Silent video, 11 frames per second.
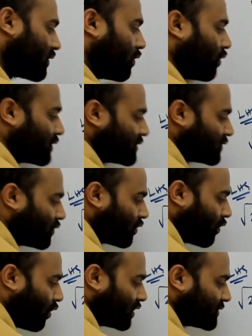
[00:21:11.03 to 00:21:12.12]
Cos. So
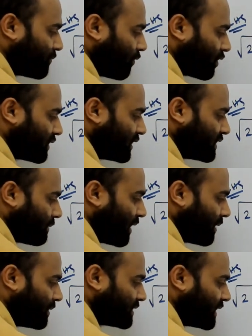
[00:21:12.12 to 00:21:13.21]
cos 4 theta. By
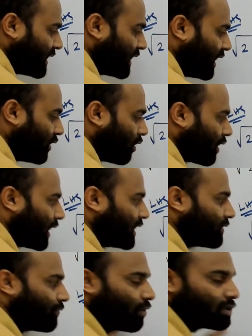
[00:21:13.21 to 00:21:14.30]
mistakenly don't write
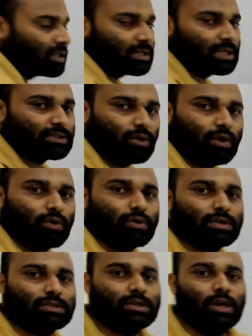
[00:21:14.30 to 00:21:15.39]
4 theta square root
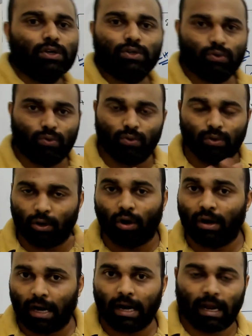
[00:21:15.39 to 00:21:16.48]
is 2. Don't
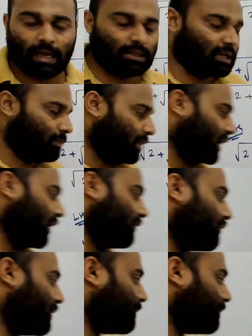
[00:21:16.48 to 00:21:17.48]
write like that. Be careful.